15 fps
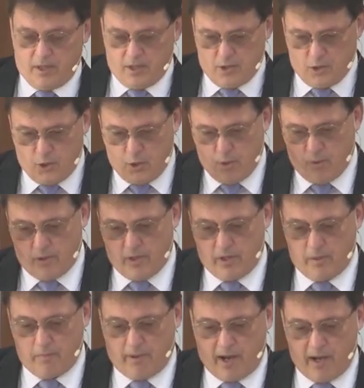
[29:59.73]
You are in
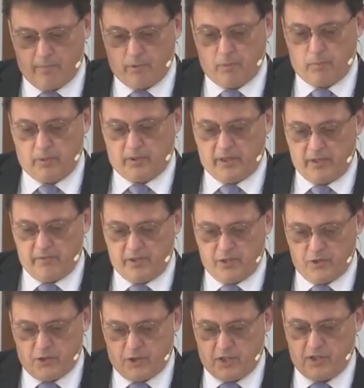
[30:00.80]
a Bible
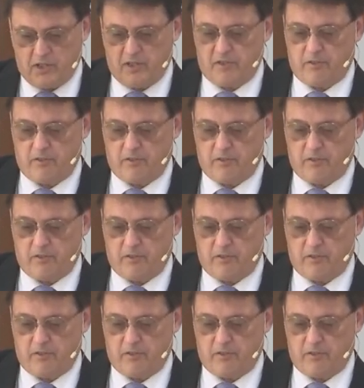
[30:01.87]
believing, Jesus